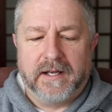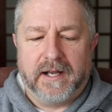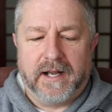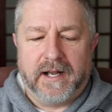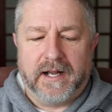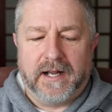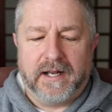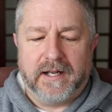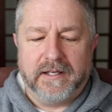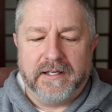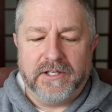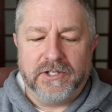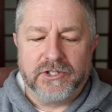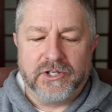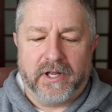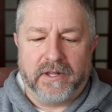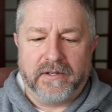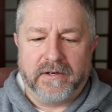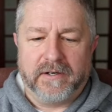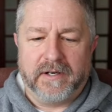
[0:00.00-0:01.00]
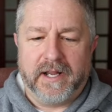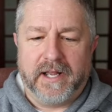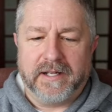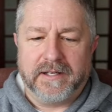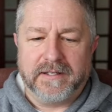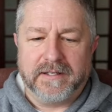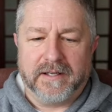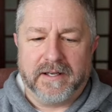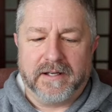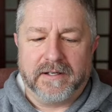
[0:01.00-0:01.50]
uh, each other
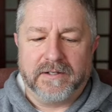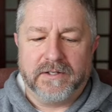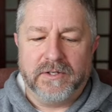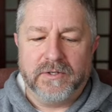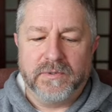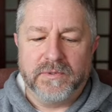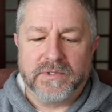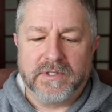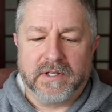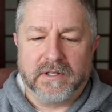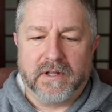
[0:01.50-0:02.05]
and uh, use a